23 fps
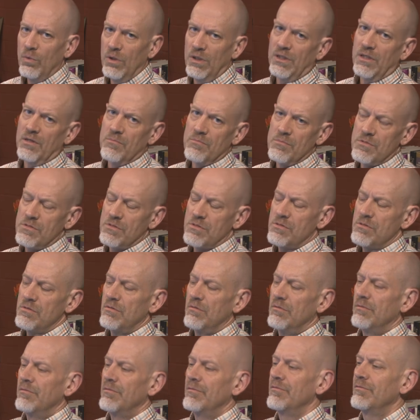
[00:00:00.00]
williams
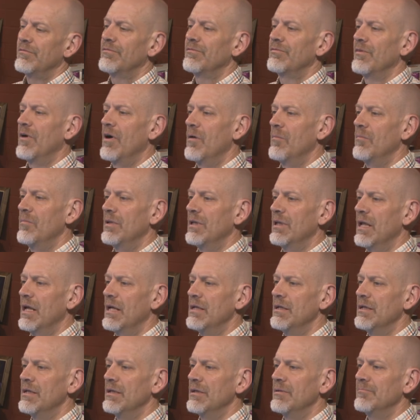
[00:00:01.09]
from
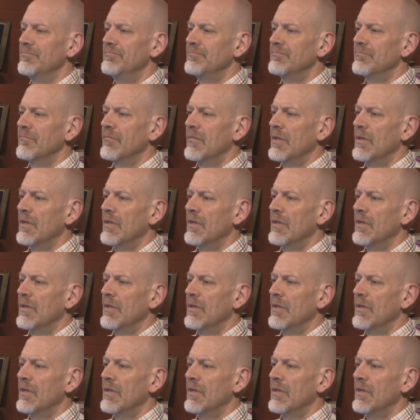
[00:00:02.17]
london